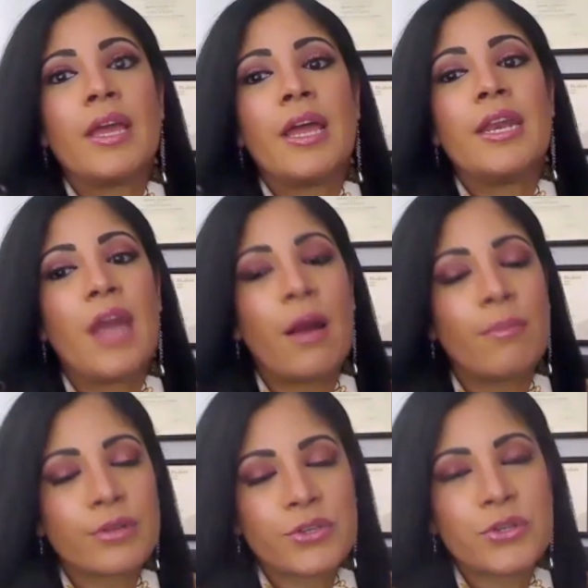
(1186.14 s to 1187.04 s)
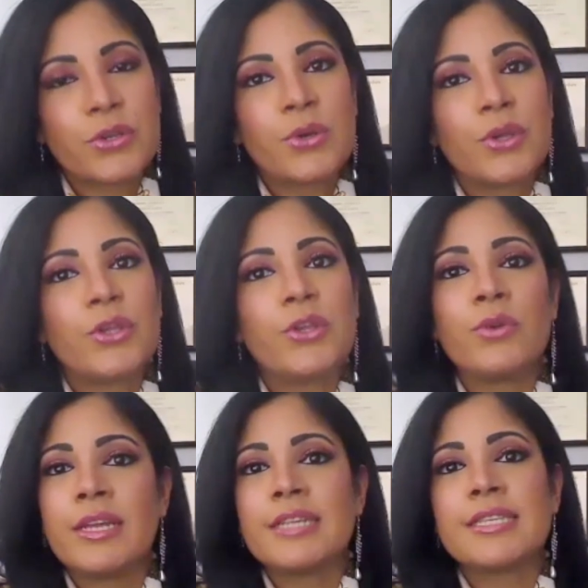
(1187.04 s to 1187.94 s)
Number two,
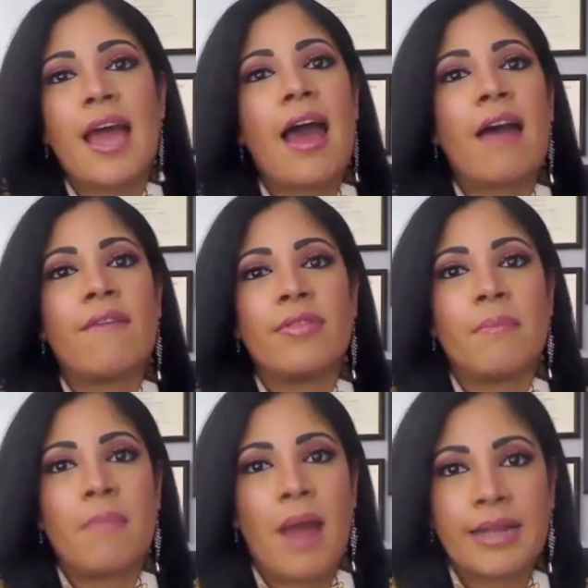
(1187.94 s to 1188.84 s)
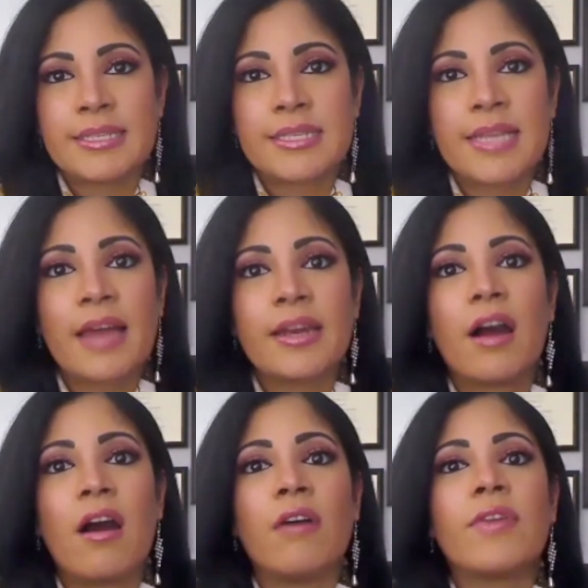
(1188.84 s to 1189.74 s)
you need to have the mindset
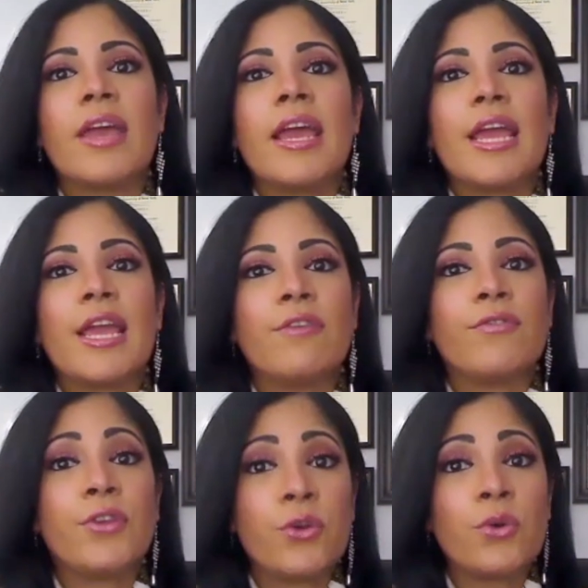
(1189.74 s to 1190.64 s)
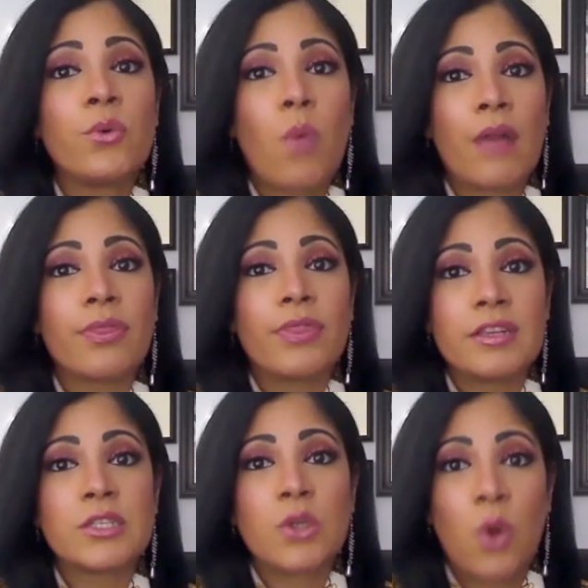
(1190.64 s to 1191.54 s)
of if you want
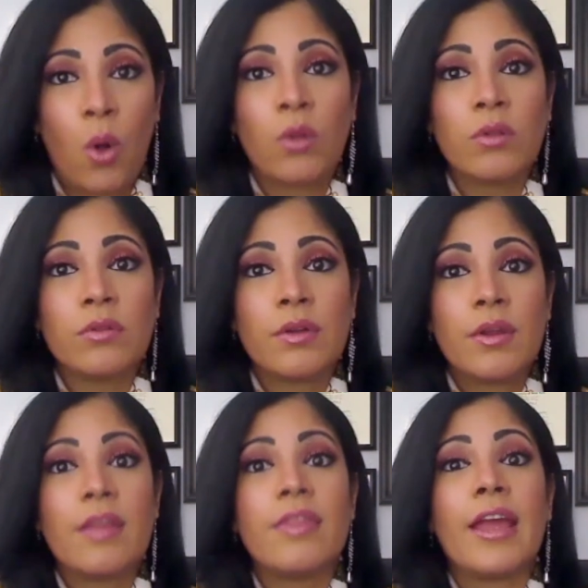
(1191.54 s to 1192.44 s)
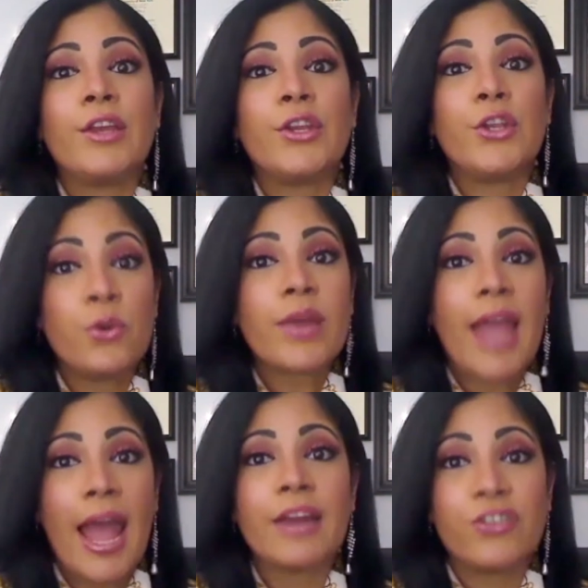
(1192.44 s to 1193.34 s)
this goal, then you
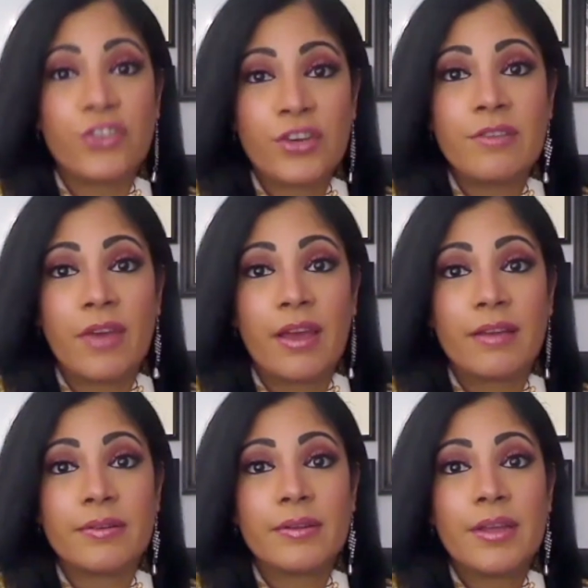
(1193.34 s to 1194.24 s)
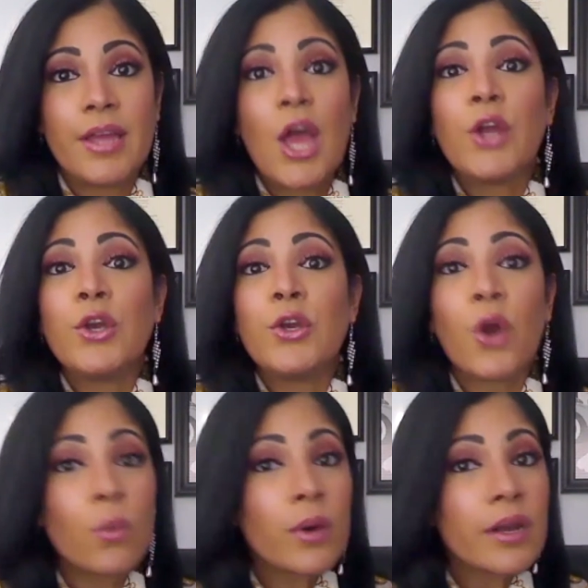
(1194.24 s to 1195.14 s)
can achieve it.
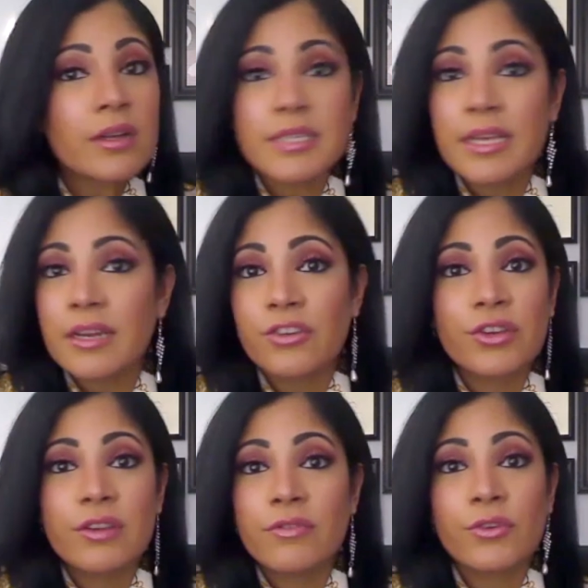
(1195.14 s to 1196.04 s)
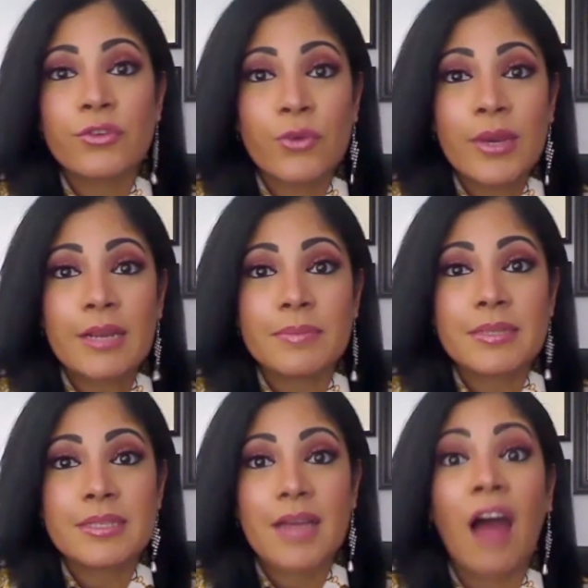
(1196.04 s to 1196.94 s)
No one else can achieve your
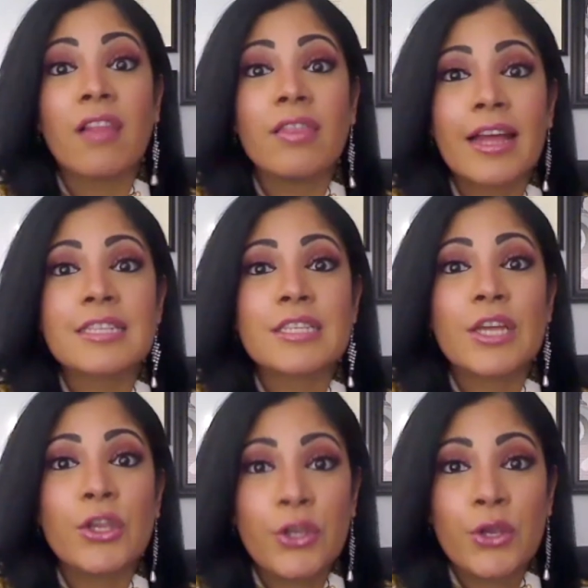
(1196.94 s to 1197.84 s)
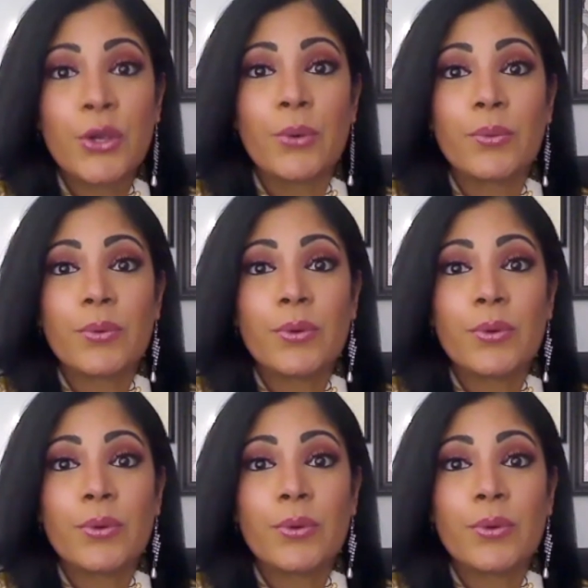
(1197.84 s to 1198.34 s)
dreams unless you.